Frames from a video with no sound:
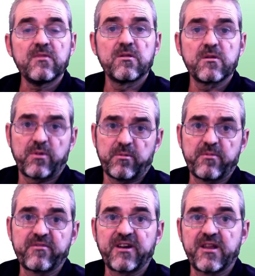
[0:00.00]
The problem
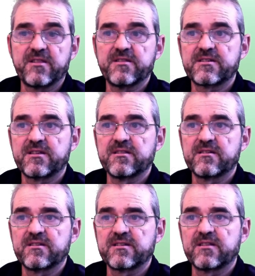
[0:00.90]
of gradient descent
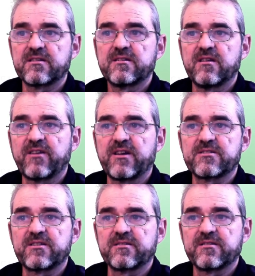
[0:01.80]
is that if I
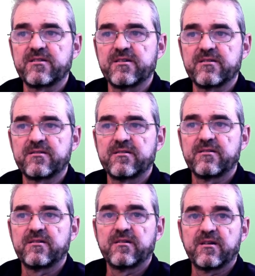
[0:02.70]
started here,
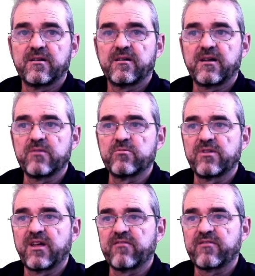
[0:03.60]
I would
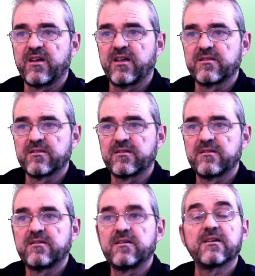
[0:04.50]
have ended
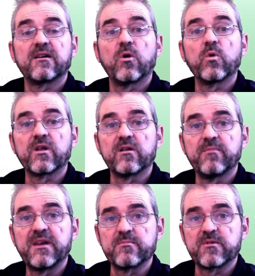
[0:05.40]
in a local
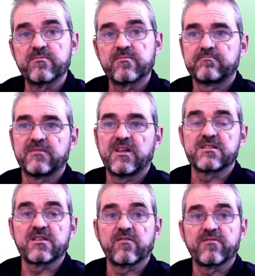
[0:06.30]
minimum
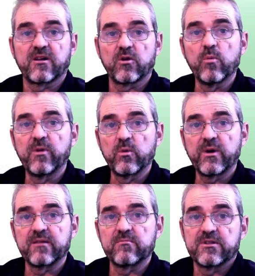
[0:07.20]
instead of the global
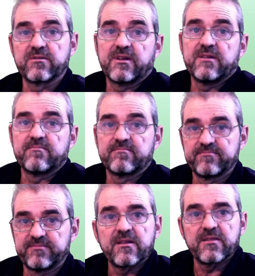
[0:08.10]
one. But okay,
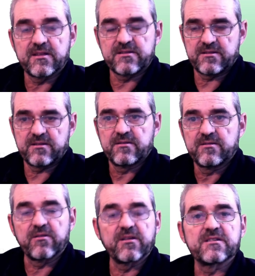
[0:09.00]
that's
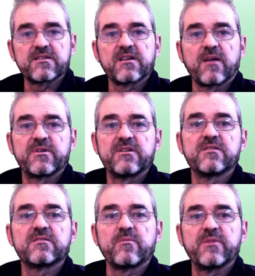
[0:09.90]
the things that happen in
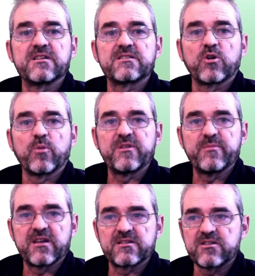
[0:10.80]
deterministic
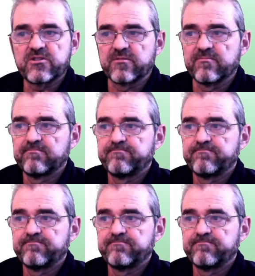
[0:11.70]
optimization.